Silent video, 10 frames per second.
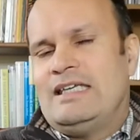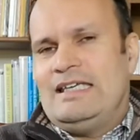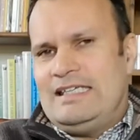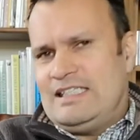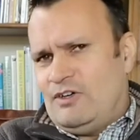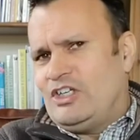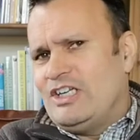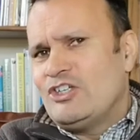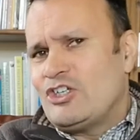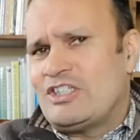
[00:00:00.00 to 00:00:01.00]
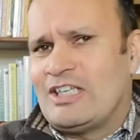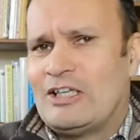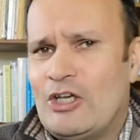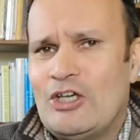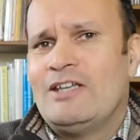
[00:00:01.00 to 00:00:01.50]
It's very interesting
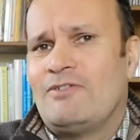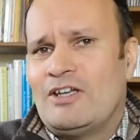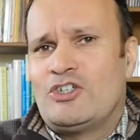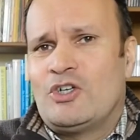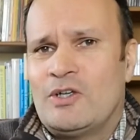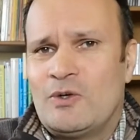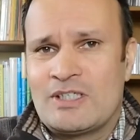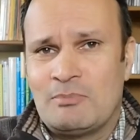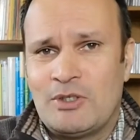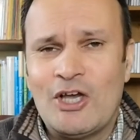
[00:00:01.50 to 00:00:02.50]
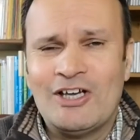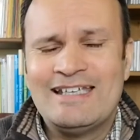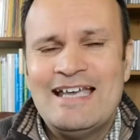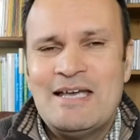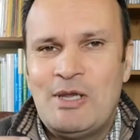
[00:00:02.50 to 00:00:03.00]
learning ventriloquism
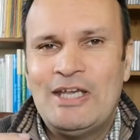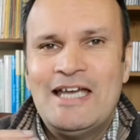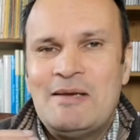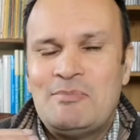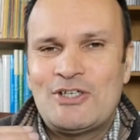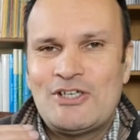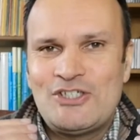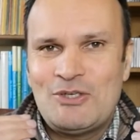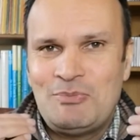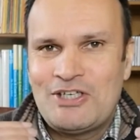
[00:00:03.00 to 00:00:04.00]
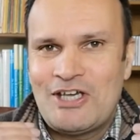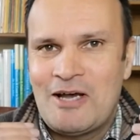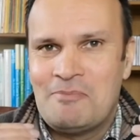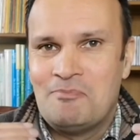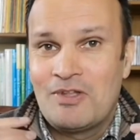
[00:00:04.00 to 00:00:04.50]
because you
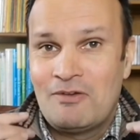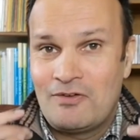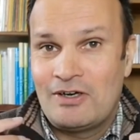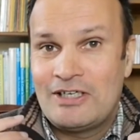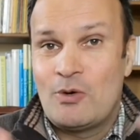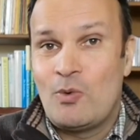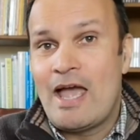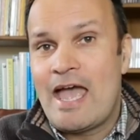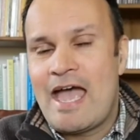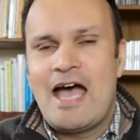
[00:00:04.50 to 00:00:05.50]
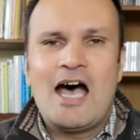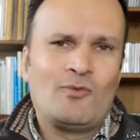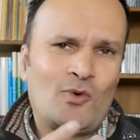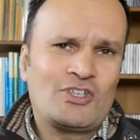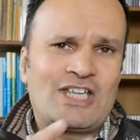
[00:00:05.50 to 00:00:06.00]
become very aware of
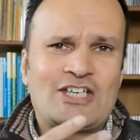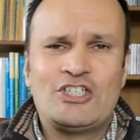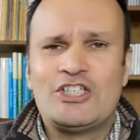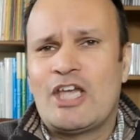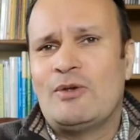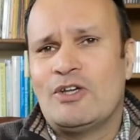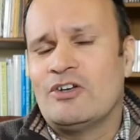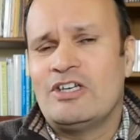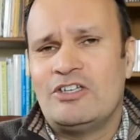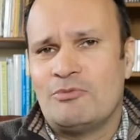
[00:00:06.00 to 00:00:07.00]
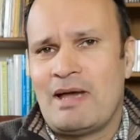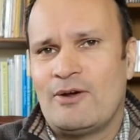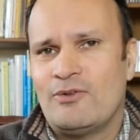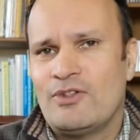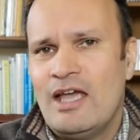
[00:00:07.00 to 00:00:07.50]
what's actually going on in your
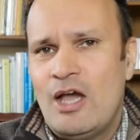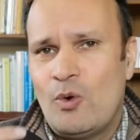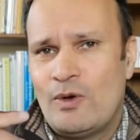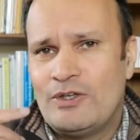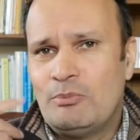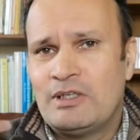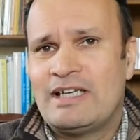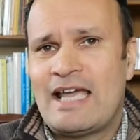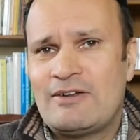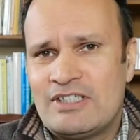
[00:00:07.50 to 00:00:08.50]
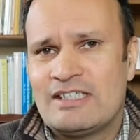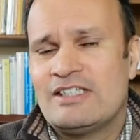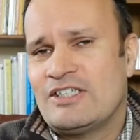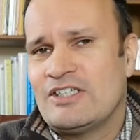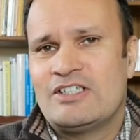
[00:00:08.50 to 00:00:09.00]
mouth when you're pronouncing
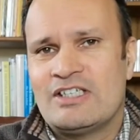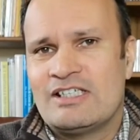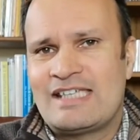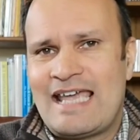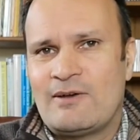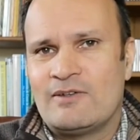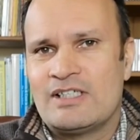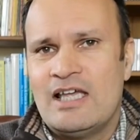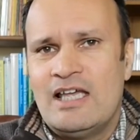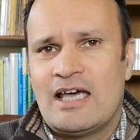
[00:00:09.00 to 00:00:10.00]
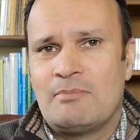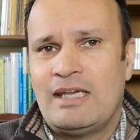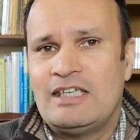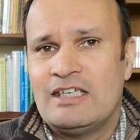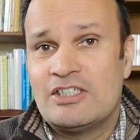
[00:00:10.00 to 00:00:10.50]
certain sounds and
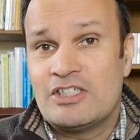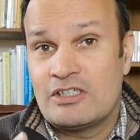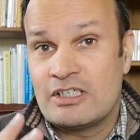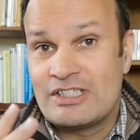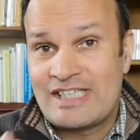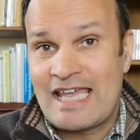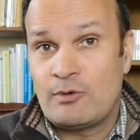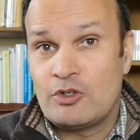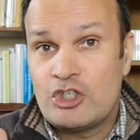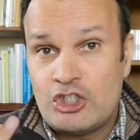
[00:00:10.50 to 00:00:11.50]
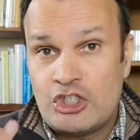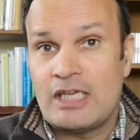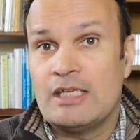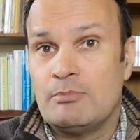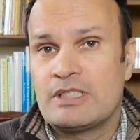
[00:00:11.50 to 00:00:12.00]
making certain sound
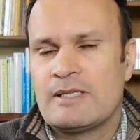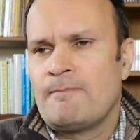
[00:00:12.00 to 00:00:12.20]
shapes.